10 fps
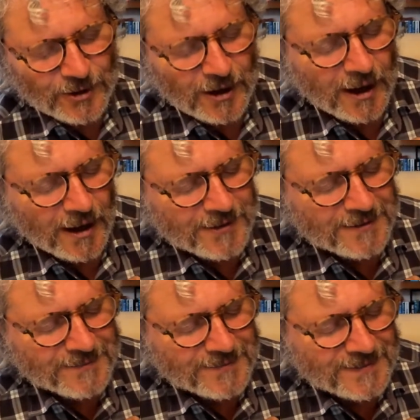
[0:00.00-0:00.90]
your heart,
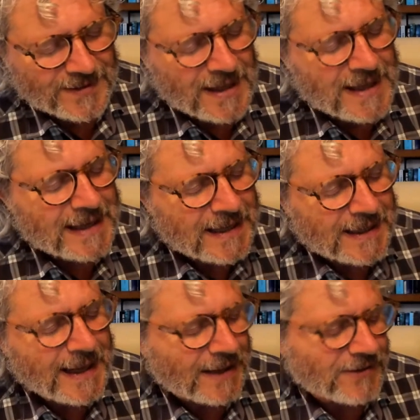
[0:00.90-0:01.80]

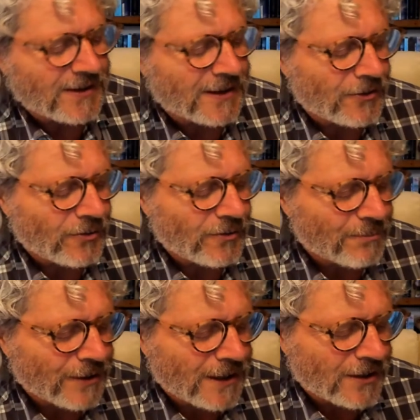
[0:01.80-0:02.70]
connecting you,
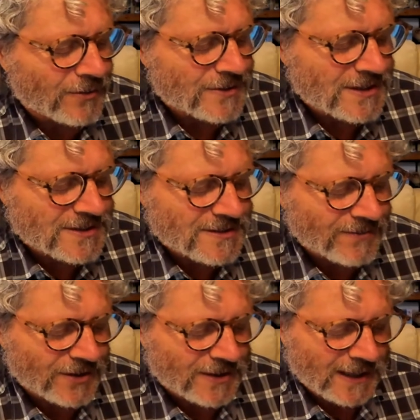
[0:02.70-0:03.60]
bringing you a sense
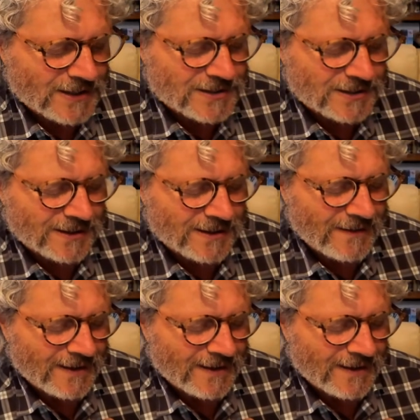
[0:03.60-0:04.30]
of connection